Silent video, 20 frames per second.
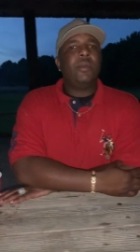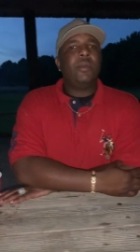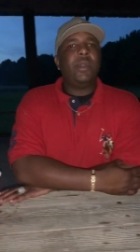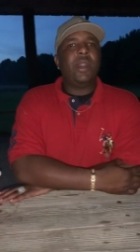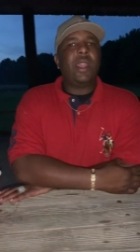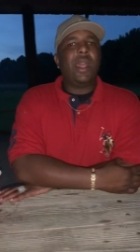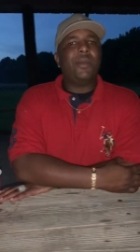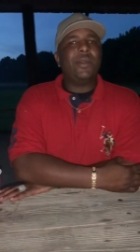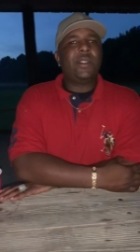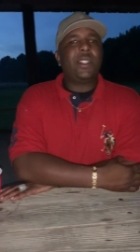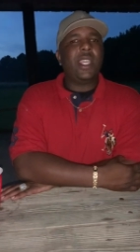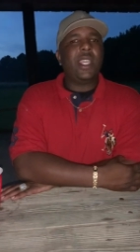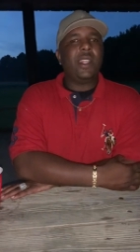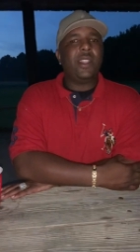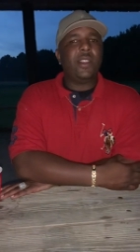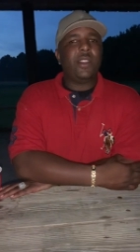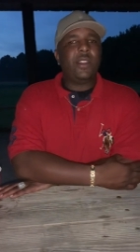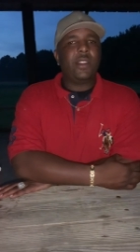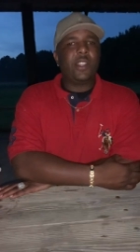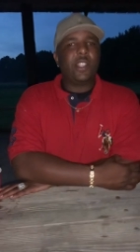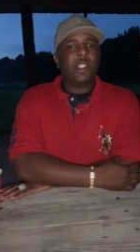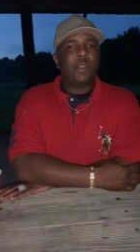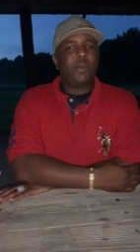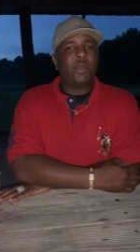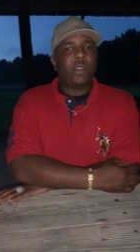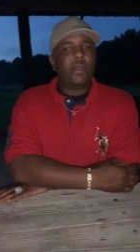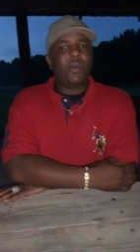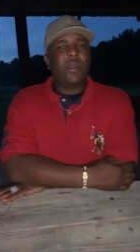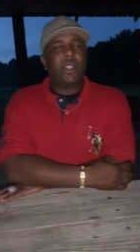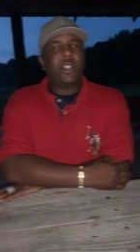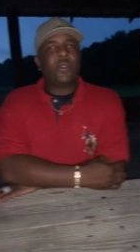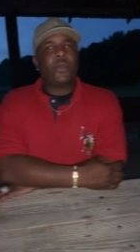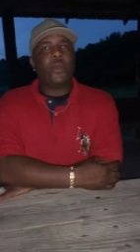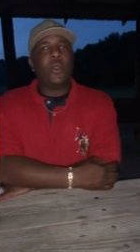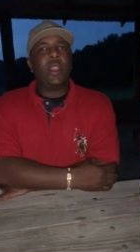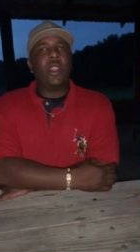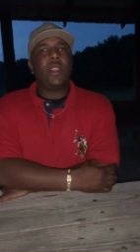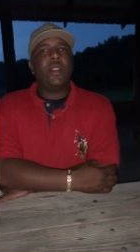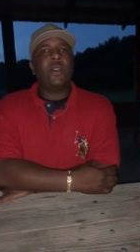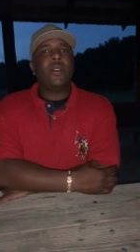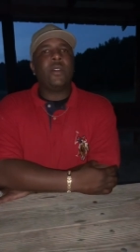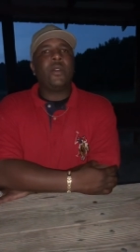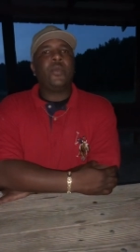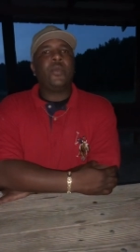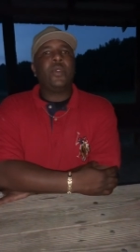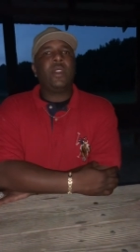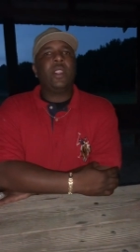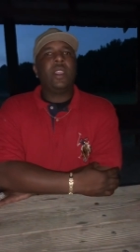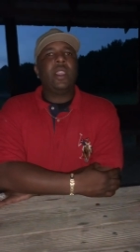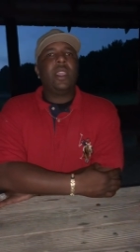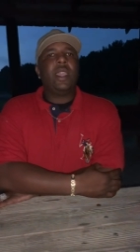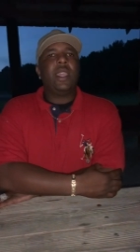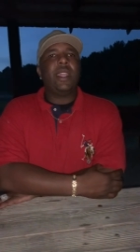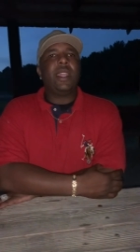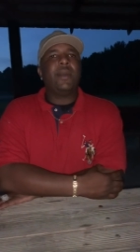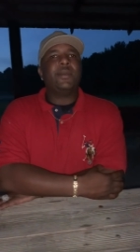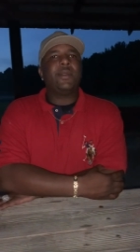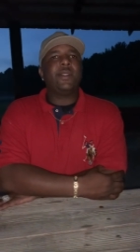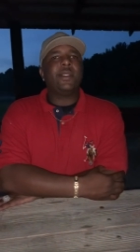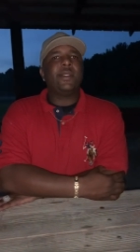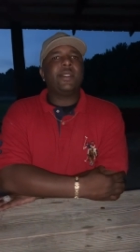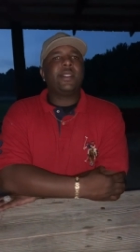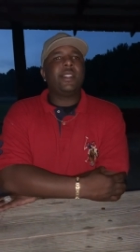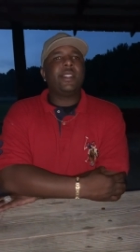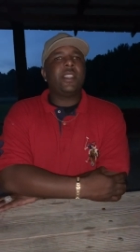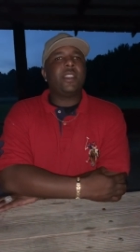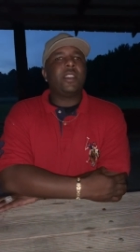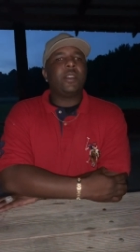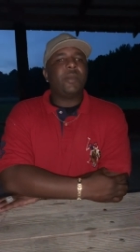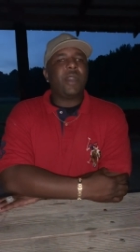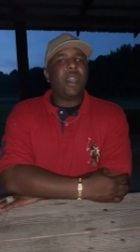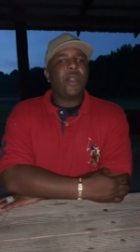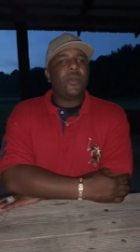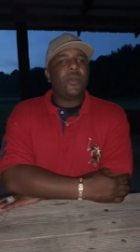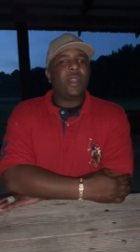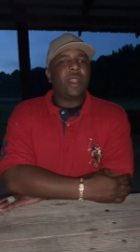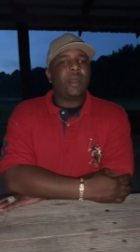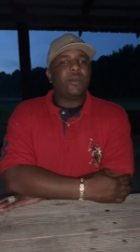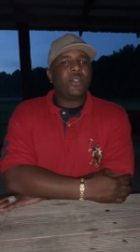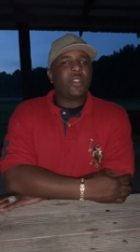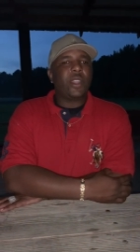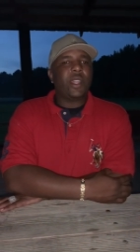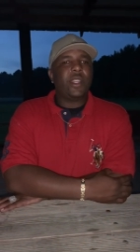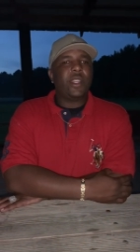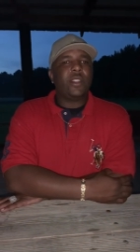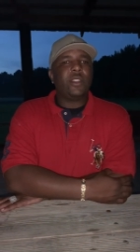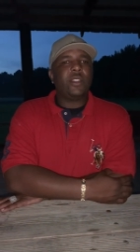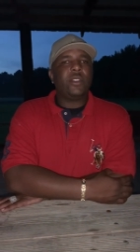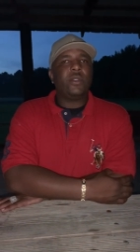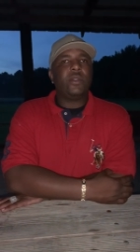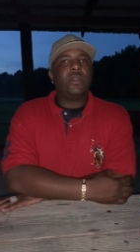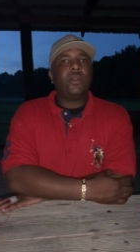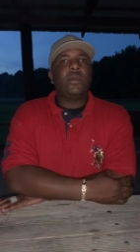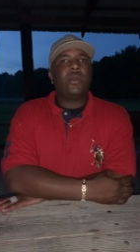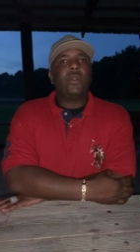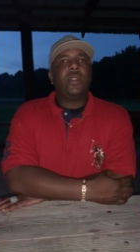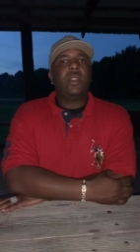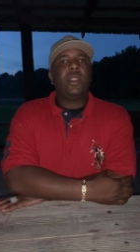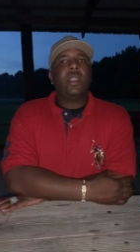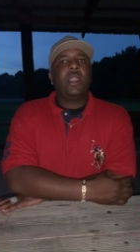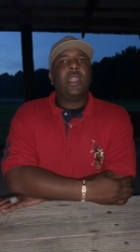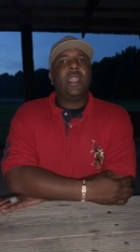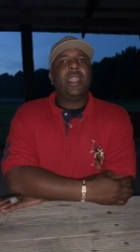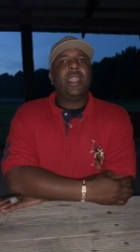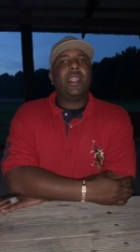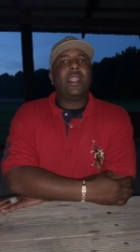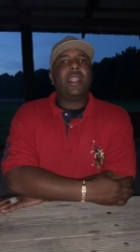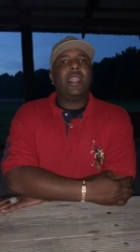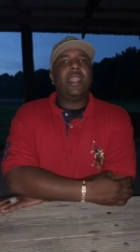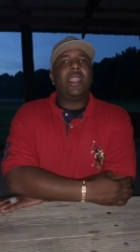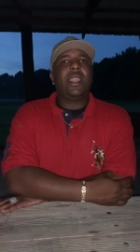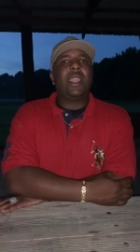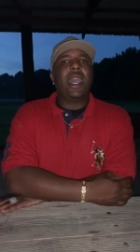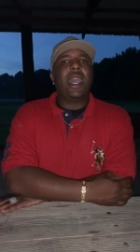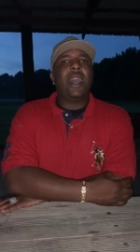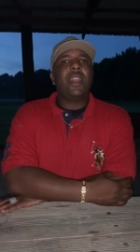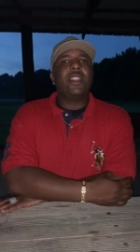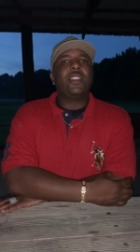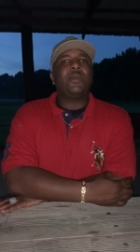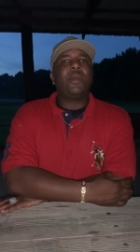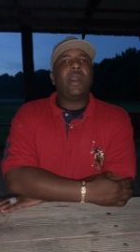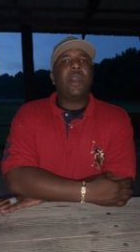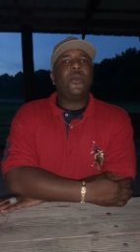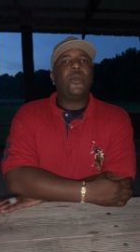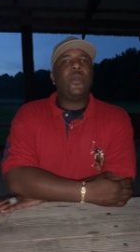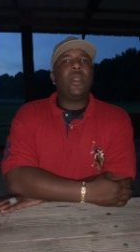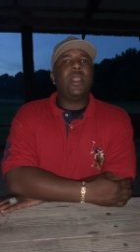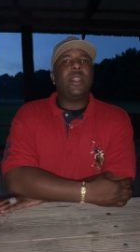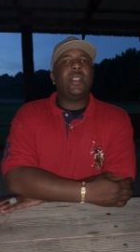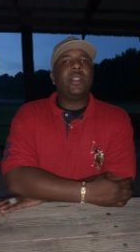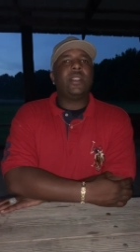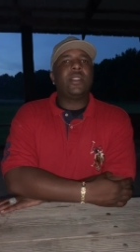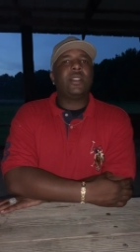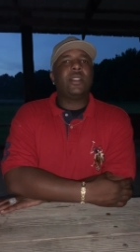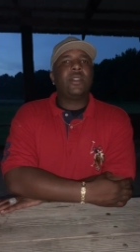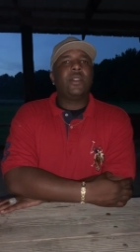But I'm telling you, this movement is real, and I'm sincere about what I'm trying to do, and God is my witness.